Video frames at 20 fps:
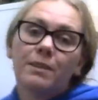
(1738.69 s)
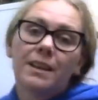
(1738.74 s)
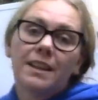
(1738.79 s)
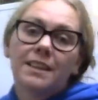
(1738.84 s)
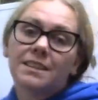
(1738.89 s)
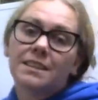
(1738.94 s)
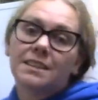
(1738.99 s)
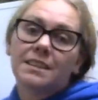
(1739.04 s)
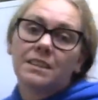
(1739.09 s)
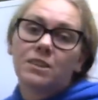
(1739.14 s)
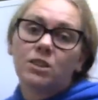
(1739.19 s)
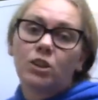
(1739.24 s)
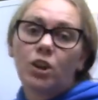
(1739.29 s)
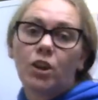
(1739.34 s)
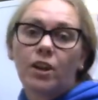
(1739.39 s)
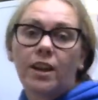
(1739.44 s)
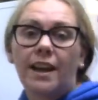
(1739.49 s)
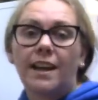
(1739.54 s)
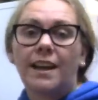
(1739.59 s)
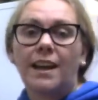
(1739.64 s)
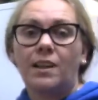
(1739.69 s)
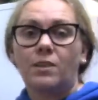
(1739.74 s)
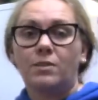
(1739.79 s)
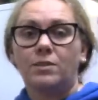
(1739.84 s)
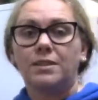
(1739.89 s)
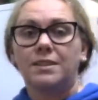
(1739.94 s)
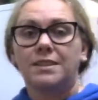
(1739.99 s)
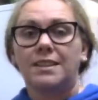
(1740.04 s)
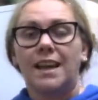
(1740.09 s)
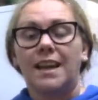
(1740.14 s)
is still cooking. It
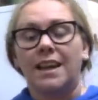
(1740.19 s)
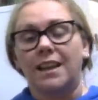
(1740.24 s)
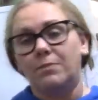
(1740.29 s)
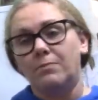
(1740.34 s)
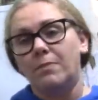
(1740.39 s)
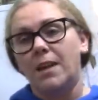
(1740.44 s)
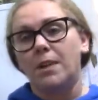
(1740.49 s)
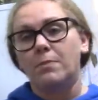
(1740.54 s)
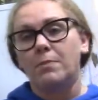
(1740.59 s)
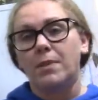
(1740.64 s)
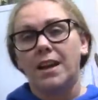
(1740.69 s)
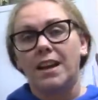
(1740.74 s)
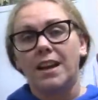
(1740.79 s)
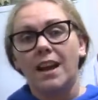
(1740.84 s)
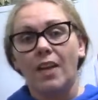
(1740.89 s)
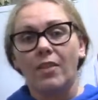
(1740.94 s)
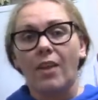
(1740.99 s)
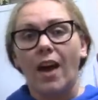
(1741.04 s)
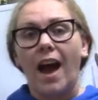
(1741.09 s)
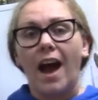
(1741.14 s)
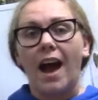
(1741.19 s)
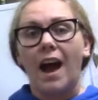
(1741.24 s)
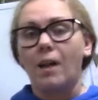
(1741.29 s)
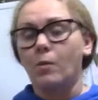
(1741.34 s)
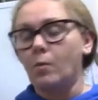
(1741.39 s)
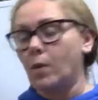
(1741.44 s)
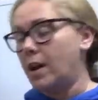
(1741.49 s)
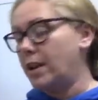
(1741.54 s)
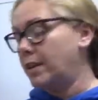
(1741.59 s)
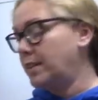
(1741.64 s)
will take maybe another
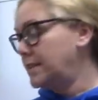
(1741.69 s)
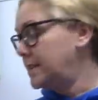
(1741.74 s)
hour